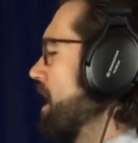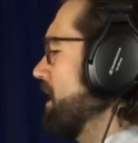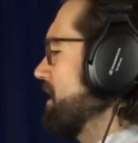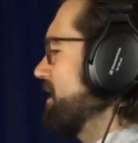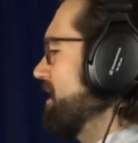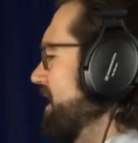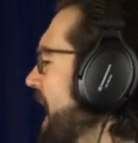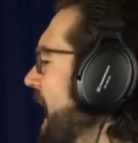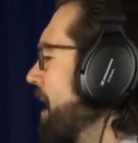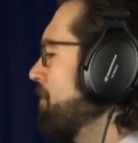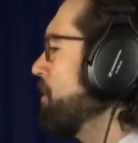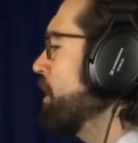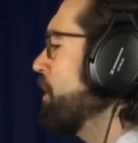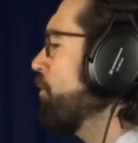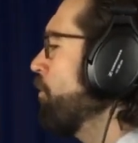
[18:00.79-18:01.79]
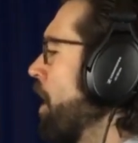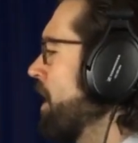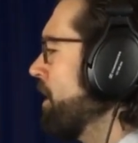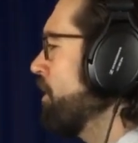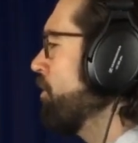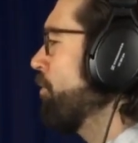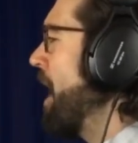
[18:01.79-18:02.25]
See, I've been
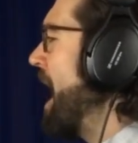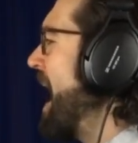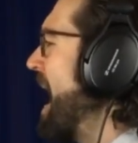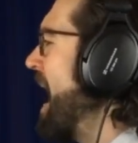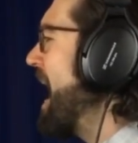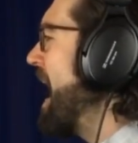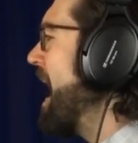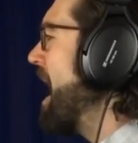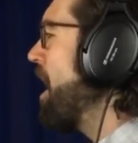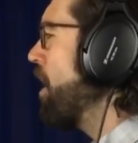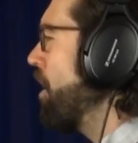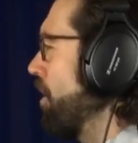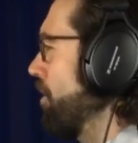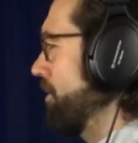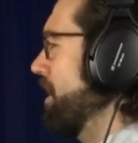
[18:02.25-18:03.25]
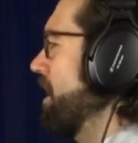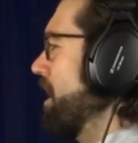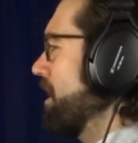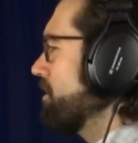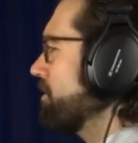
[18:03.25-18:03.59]
running round